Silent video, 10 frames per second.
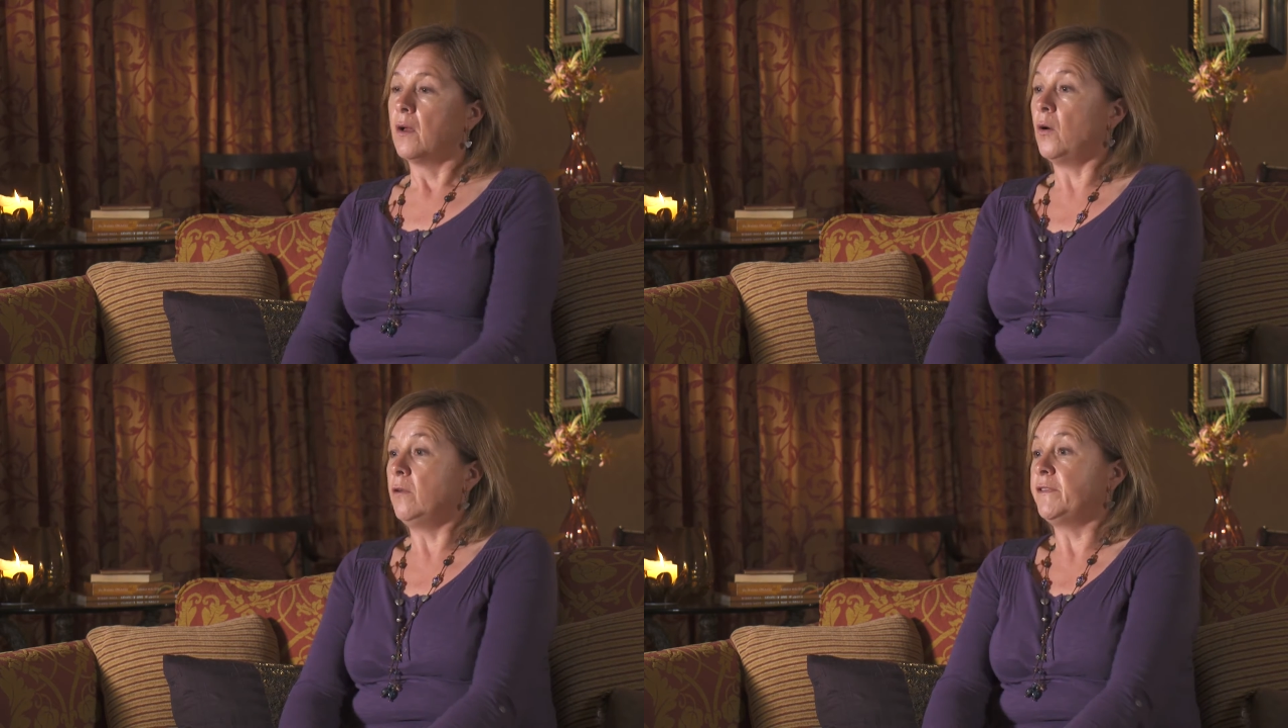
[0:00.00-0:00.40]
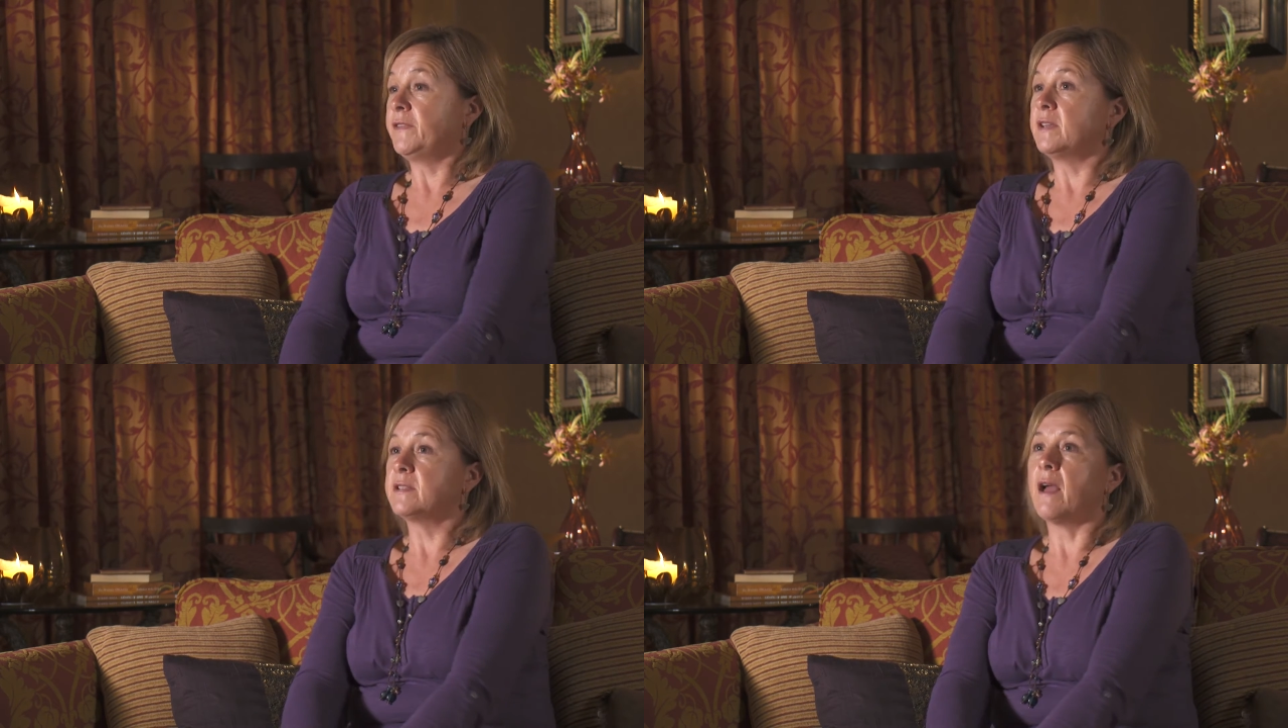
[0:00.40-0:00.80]
all the
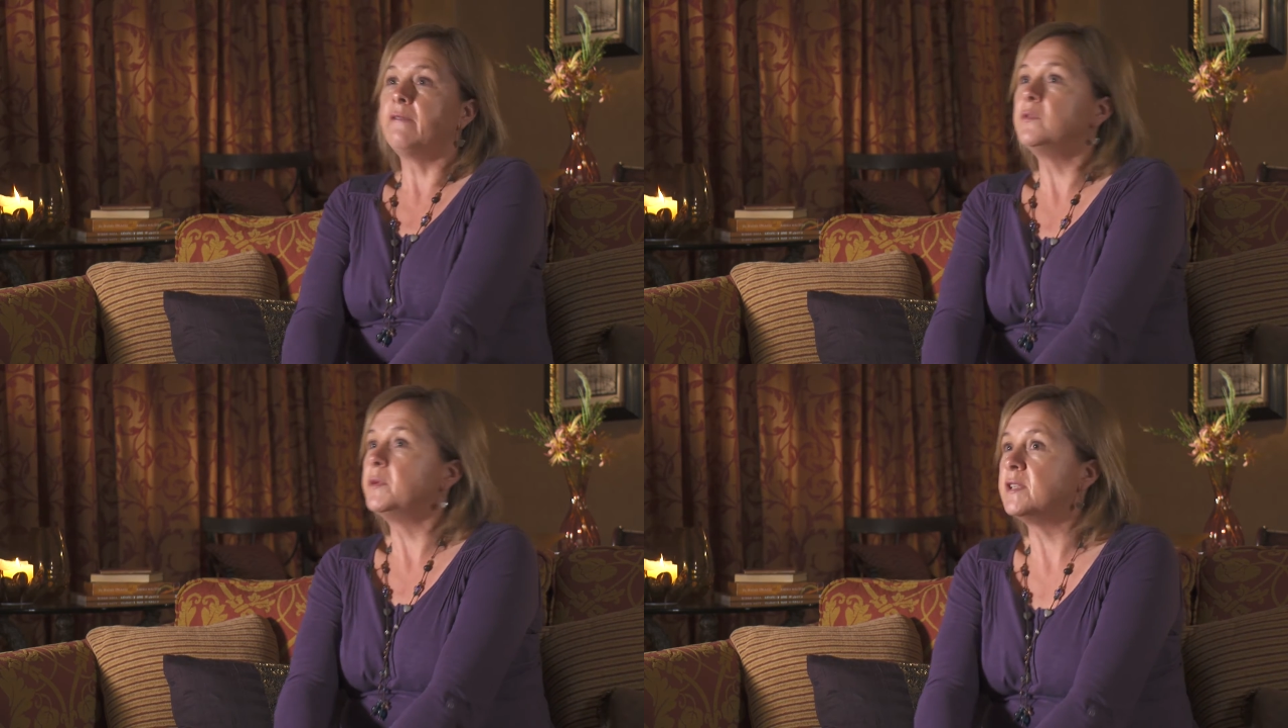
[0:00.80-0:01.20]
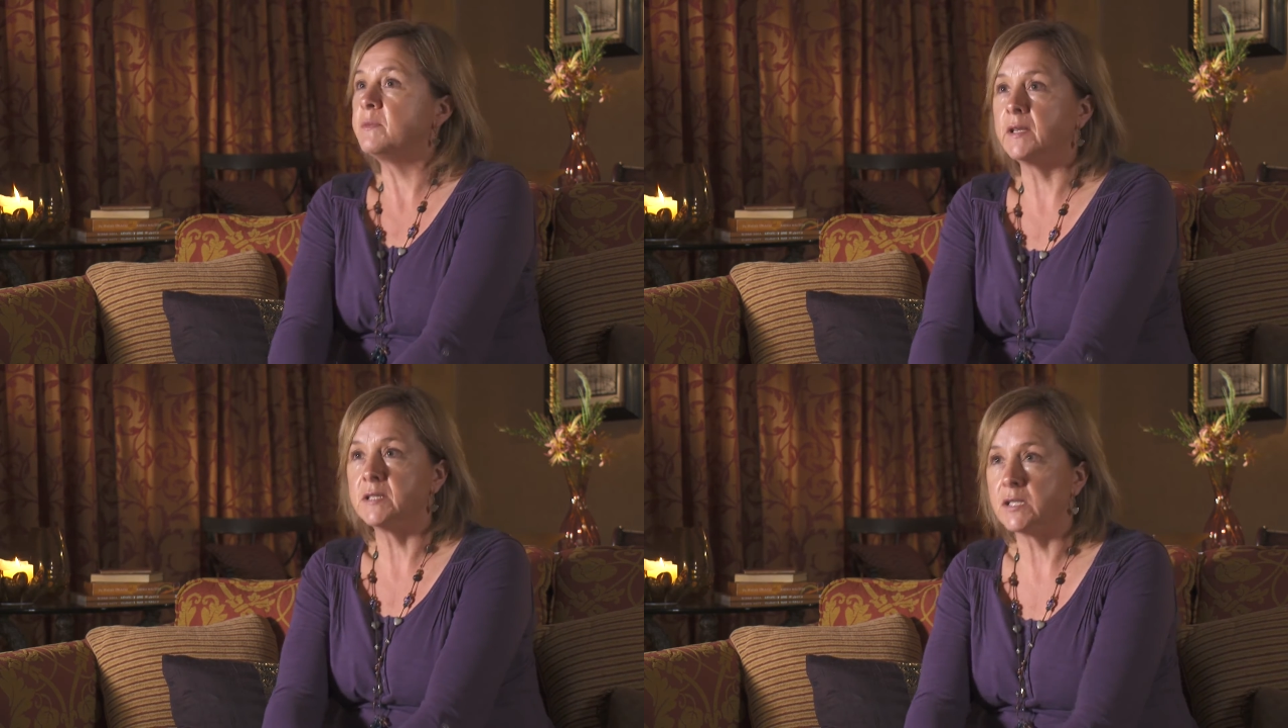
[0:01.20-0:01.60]
things that everybody's
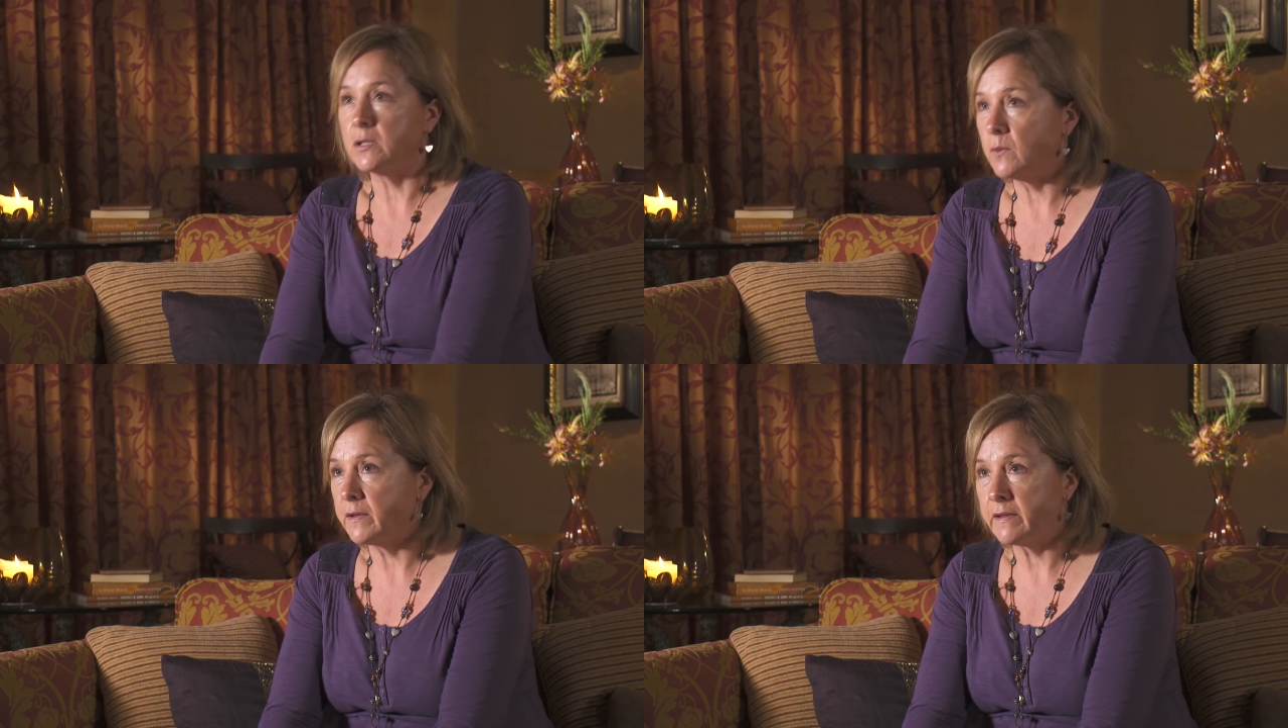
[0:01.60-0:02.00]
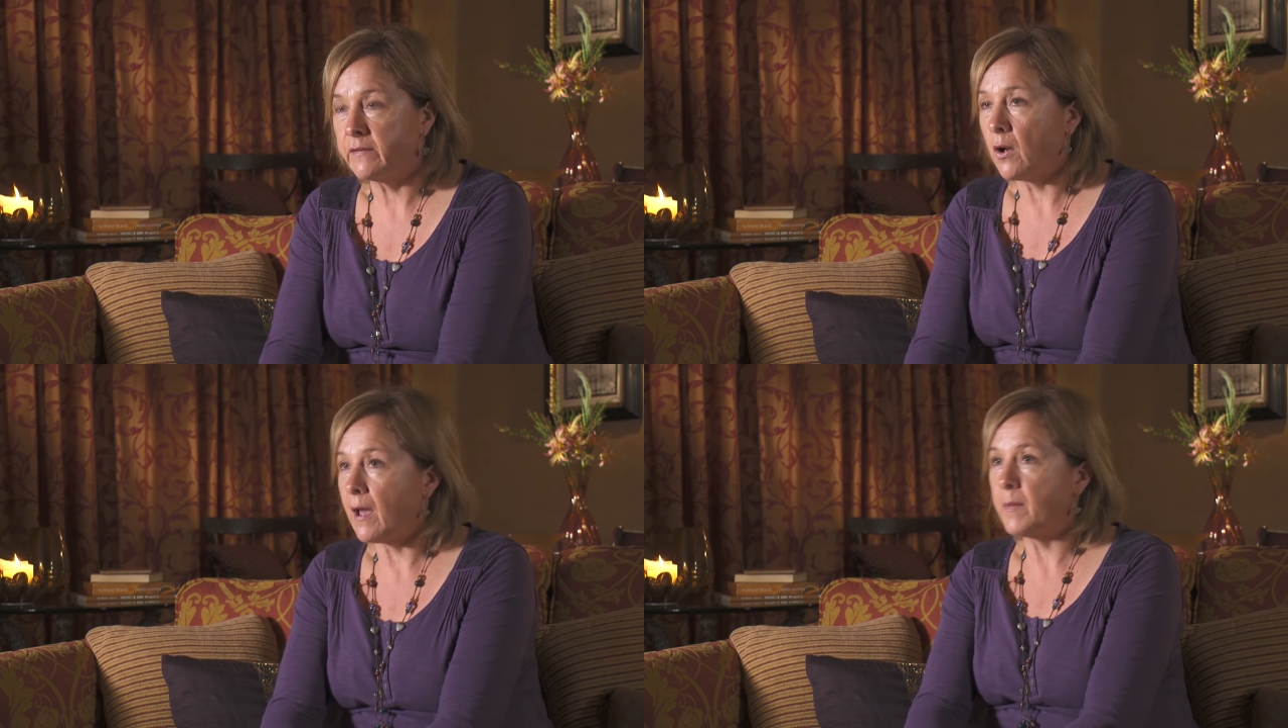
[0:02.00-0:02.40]
meant to do, whether
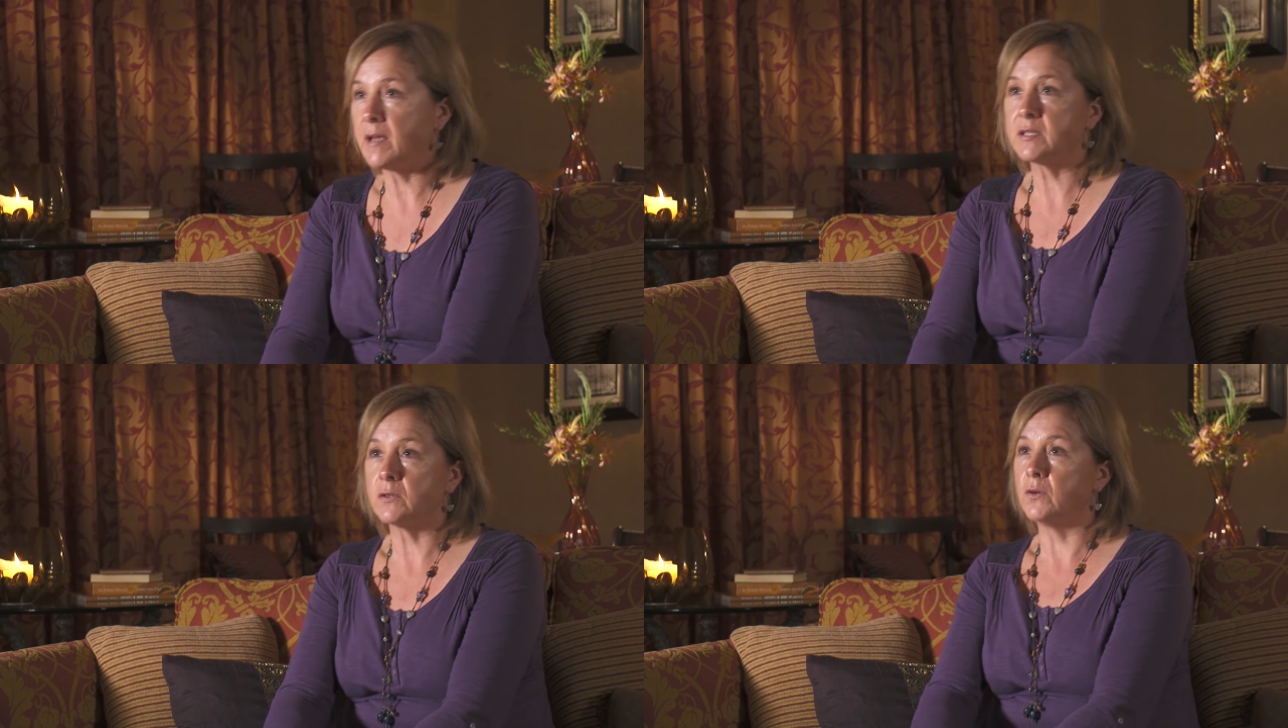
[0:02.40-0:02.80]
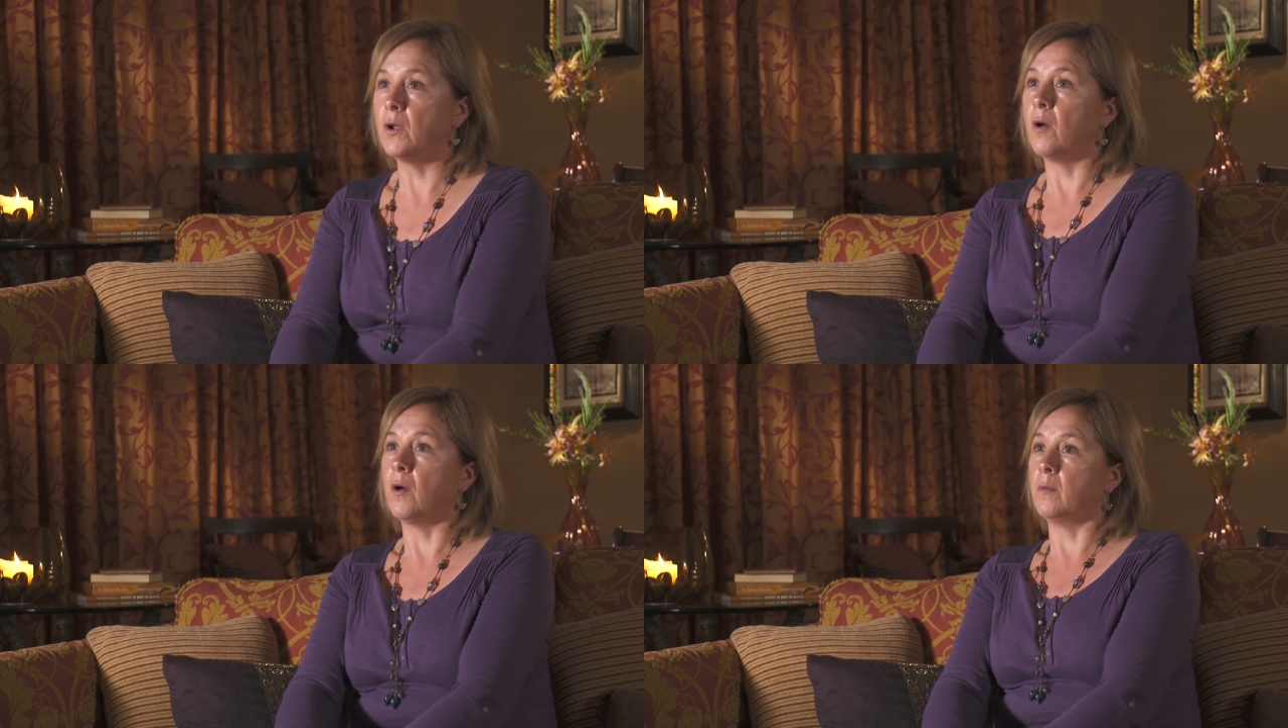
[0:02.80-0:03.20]
they've got MS or
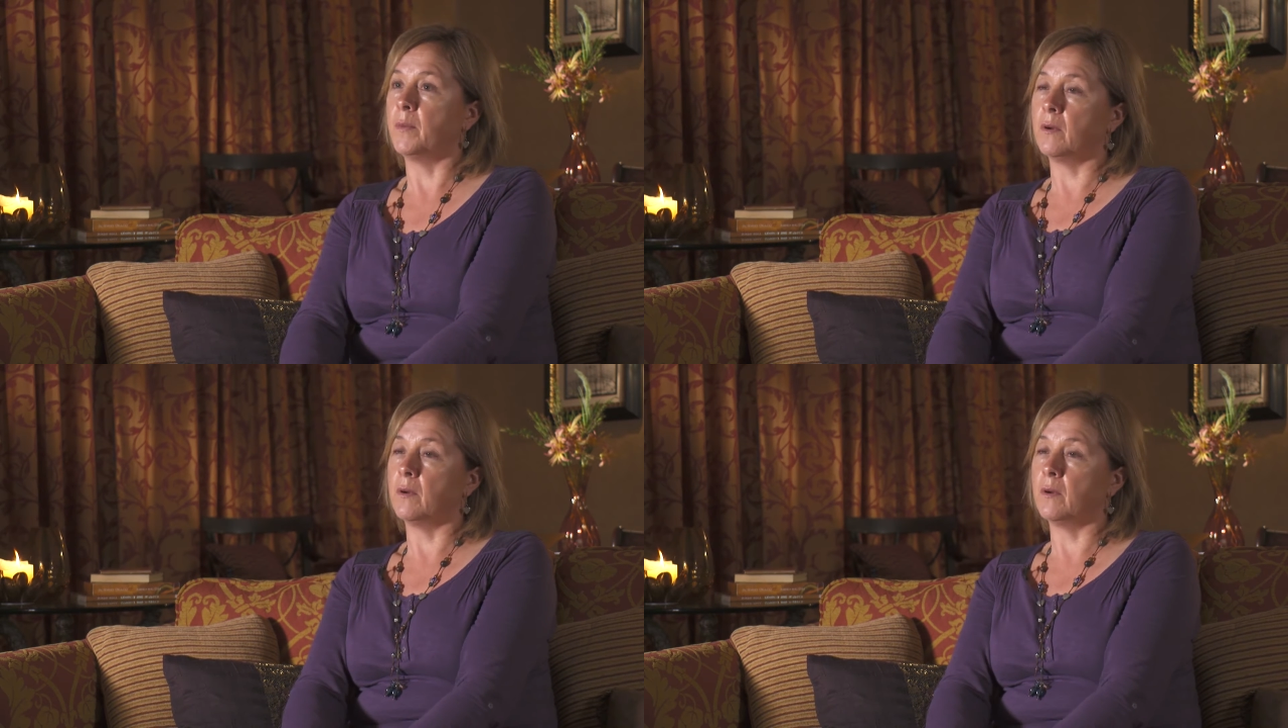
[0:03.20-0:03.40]
not.